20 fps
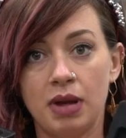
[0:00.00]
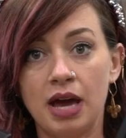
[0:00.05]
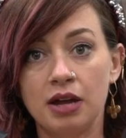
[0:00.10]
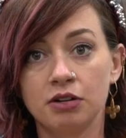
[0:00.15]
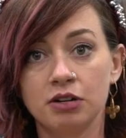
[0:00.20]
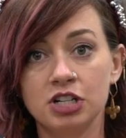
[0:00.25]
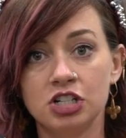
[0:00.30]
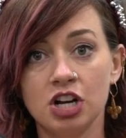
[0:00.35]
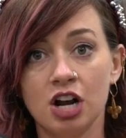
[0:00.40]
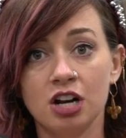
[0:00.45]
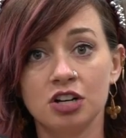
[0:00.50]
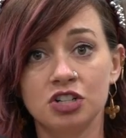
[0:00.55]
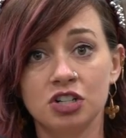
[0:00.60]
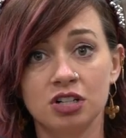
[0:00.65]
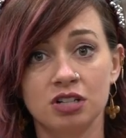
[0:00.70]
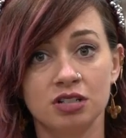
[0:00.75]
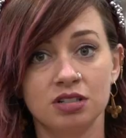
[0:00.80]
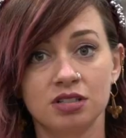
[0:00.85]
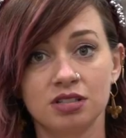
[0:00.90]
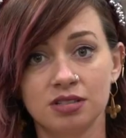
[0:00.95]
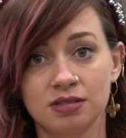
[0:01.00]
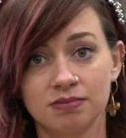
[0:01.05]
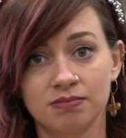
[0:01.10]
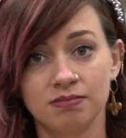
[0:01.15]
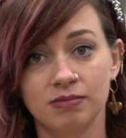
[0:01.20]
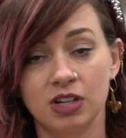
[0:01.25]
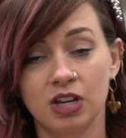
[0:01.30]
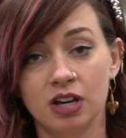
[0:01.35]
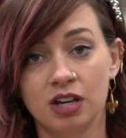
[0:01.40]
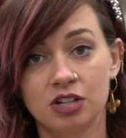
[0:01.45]
Battery chargers.
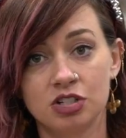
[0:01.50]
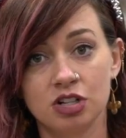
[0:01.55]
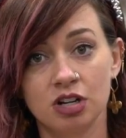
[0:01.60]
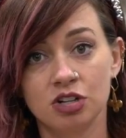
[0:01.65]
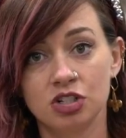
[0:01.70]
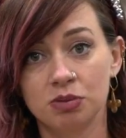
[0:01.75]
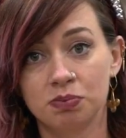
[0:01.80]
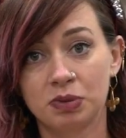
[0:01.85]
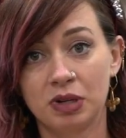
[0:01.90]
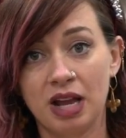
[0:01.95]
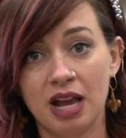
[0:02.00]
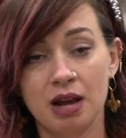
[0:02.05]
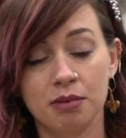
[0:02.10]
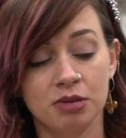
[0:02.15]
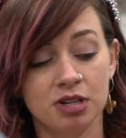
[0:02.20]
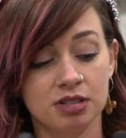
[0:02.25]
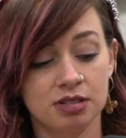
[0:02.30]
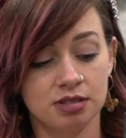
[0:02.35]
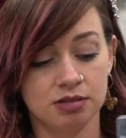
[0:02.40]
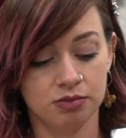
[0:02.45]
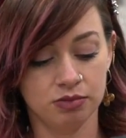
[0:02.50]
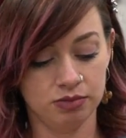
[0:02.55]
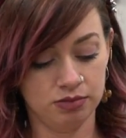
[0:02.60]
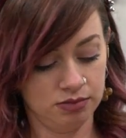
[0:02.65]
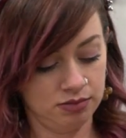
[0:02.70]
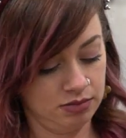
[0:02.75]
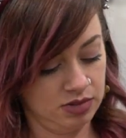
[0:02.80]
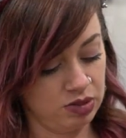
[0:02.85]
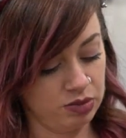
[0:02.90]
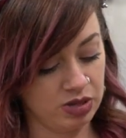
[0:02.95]
You gotta charge up your cameras.
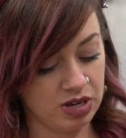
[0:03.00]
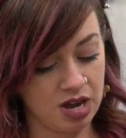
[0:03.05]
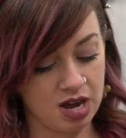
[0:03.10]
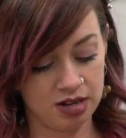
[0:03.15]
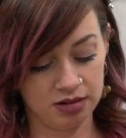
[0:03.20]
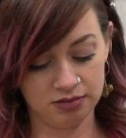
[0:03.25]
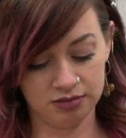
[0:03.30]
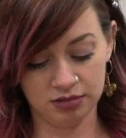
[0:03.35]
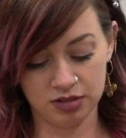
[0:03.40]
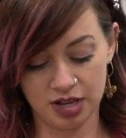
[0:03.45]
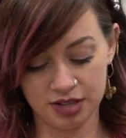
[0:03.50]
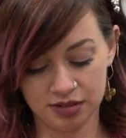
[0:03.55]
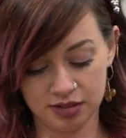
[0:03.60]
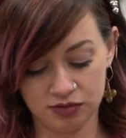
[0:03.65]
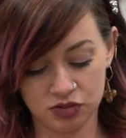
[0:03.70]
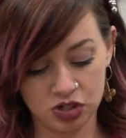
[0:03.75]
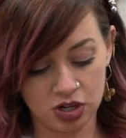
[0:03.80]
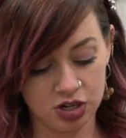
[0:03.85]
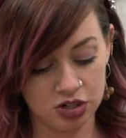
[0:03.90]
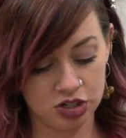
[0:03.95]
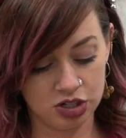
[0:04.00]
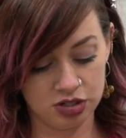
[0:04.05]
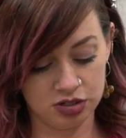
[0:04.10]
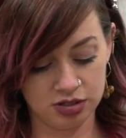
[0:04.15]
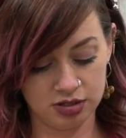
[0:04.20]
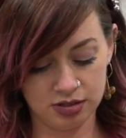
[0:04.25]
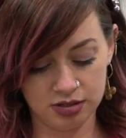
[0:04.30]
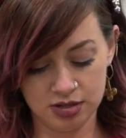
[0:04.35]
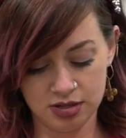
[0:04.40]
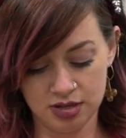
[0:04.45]
So we got lots of
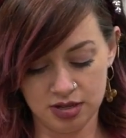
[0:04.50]
chargers